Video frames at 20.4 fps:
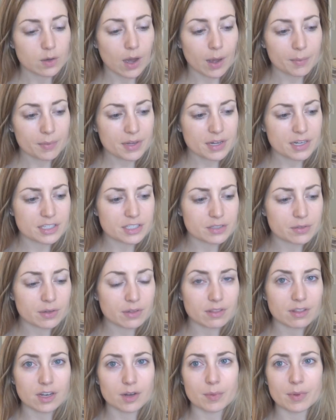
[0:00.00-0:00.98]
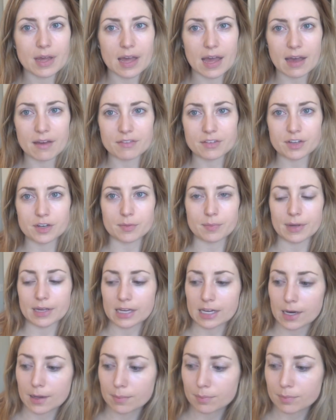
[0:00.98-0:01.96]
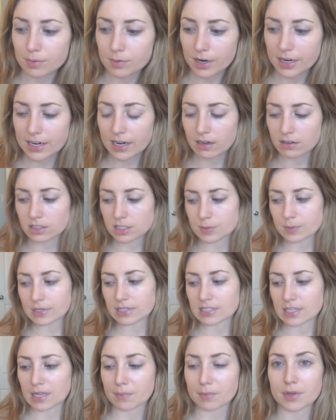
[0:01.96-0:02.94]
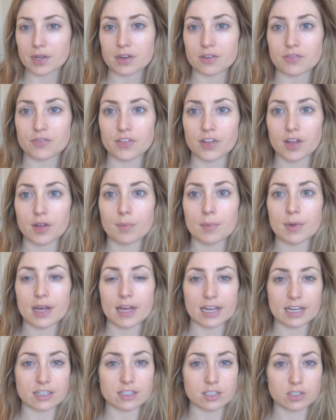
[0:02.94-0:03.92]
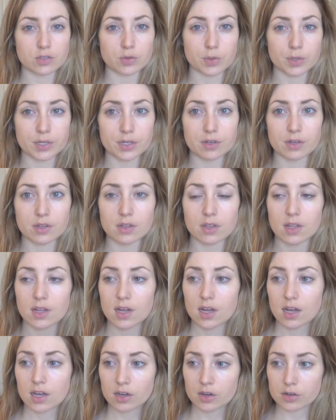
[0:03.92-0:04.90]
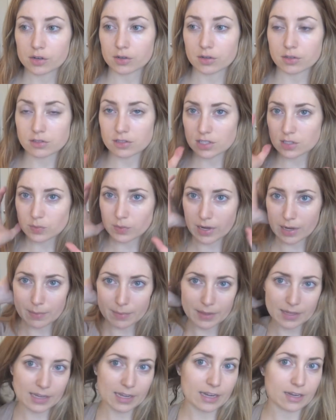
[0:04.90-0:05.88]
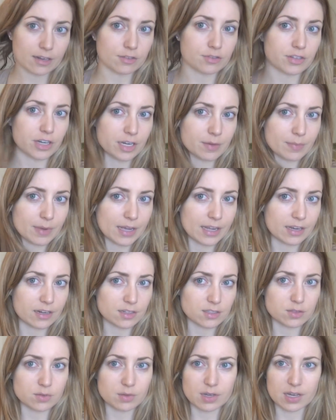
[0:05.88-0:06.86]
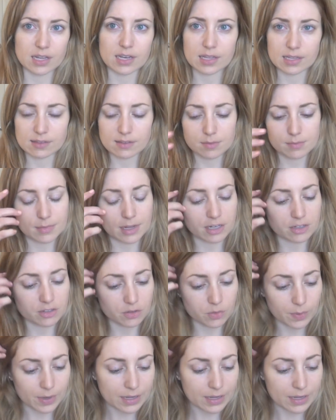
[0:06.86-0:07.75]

I'm gonna do a little bit heavier makeup right now just because I'm gonna film a hair tutorial, curls. That's why I'm like air drying my hair so it kind of gets some natural